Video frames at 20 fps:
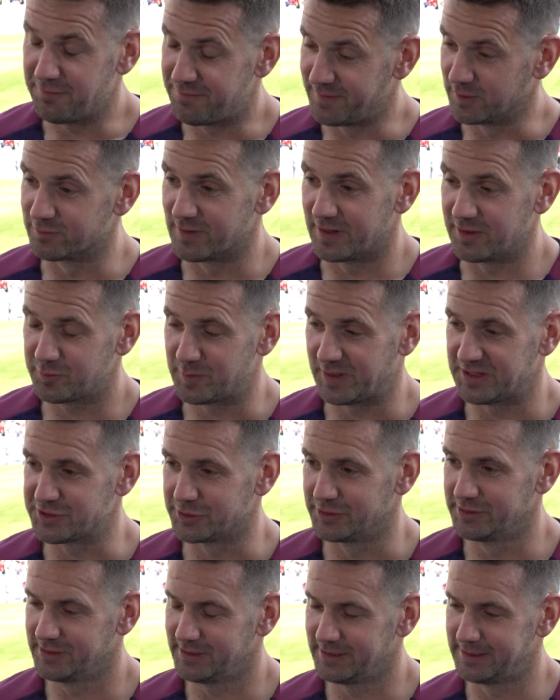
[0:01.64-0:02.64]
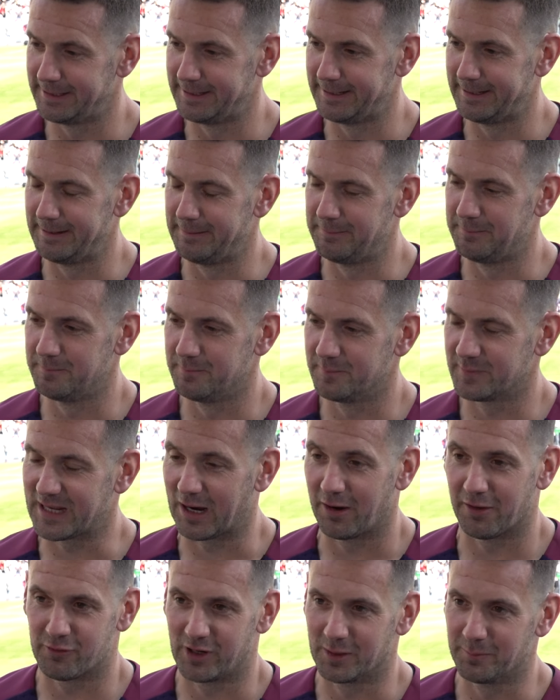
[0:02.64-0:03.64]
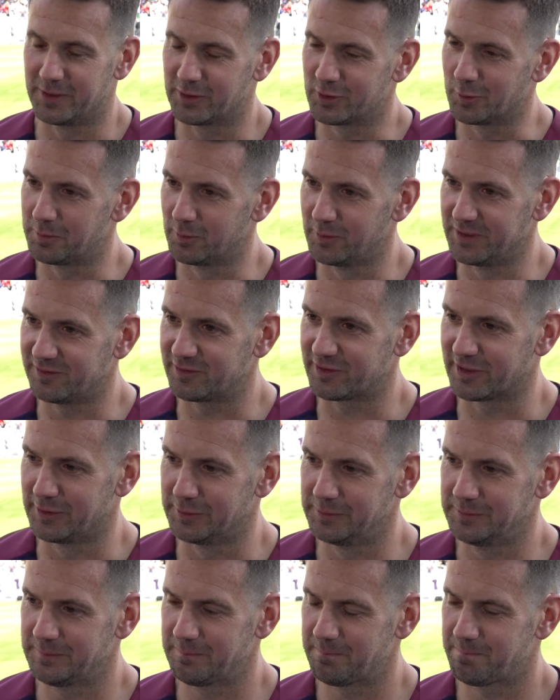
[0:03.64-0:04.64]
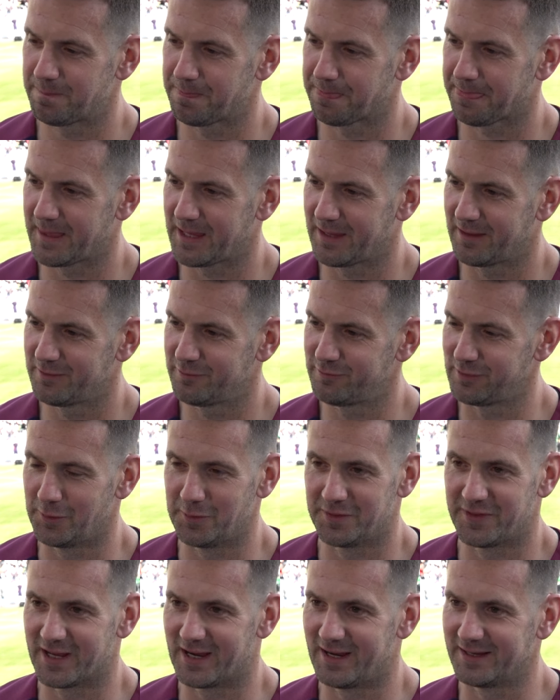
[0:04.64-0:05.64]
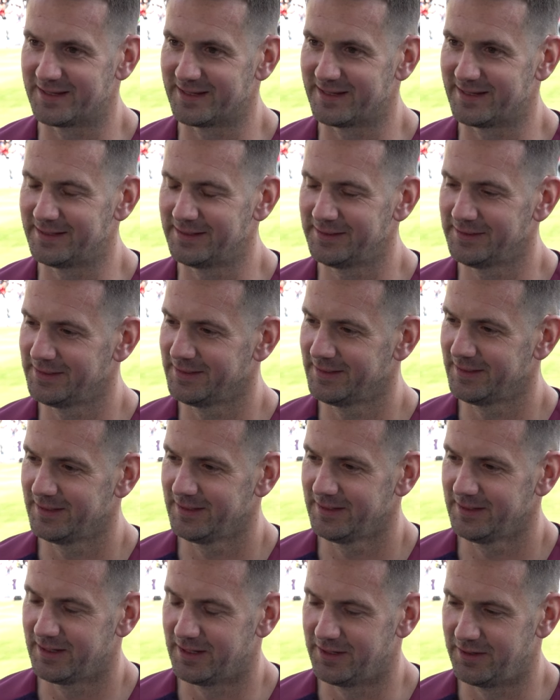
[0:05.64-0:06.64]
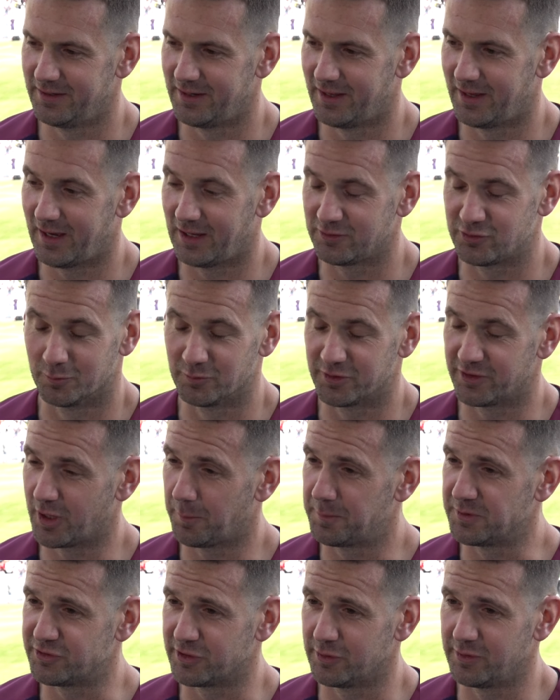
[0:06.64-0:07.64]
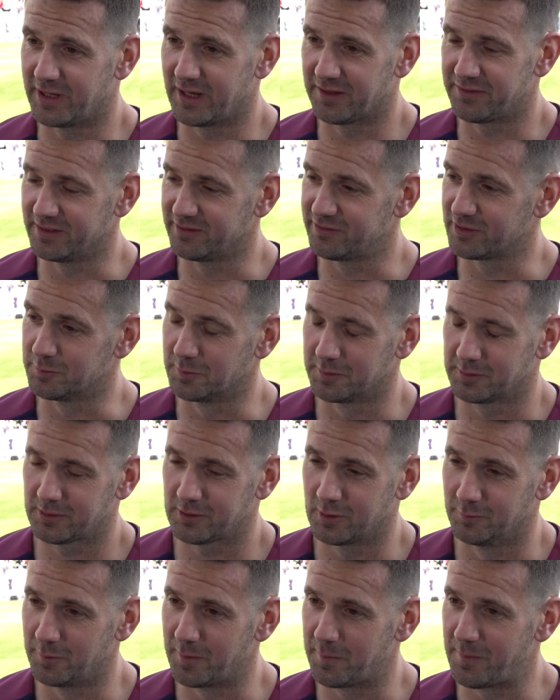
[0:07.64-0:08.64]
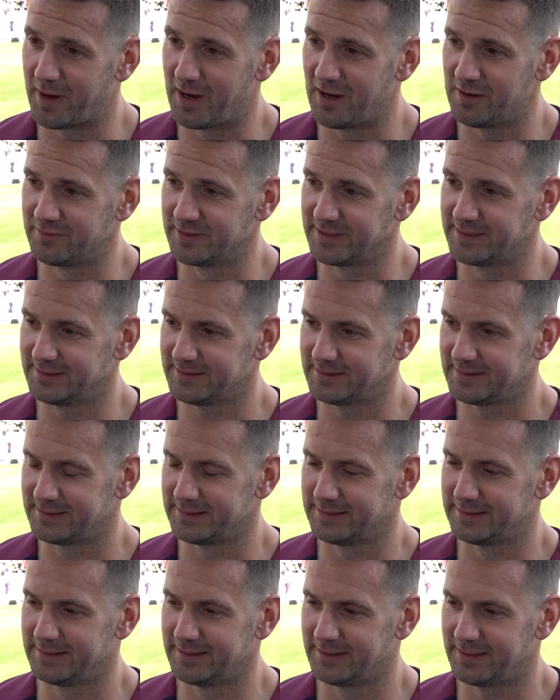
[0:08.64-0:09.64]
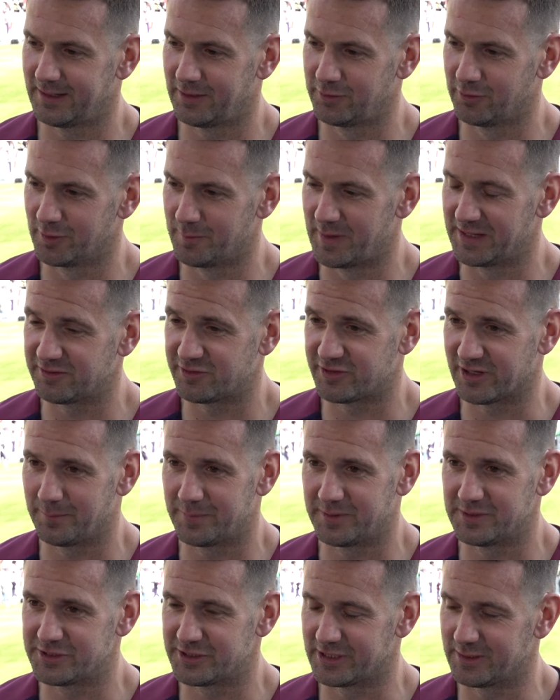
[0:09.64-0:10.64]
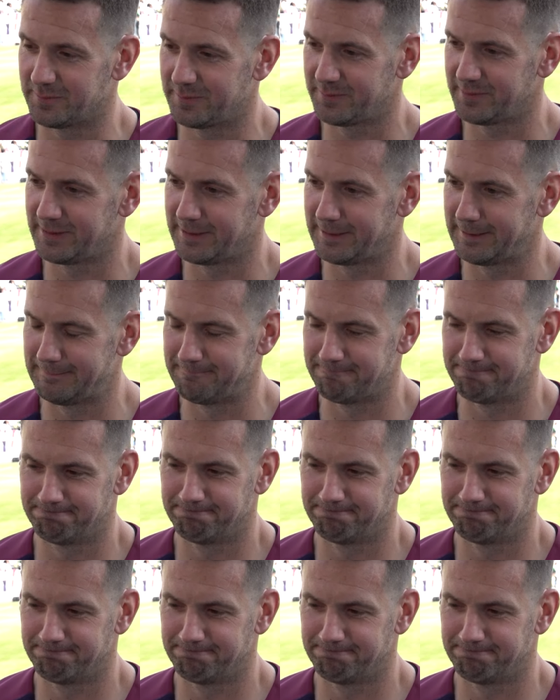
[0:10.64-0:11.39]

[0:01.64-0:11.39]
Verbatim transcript: it feels very special. Um, Gareth rang me a couple of weeks ago floated the idea, and uh, I jumped at the opportunity. I think to come, come and be part of it, uh, another major championship. Um,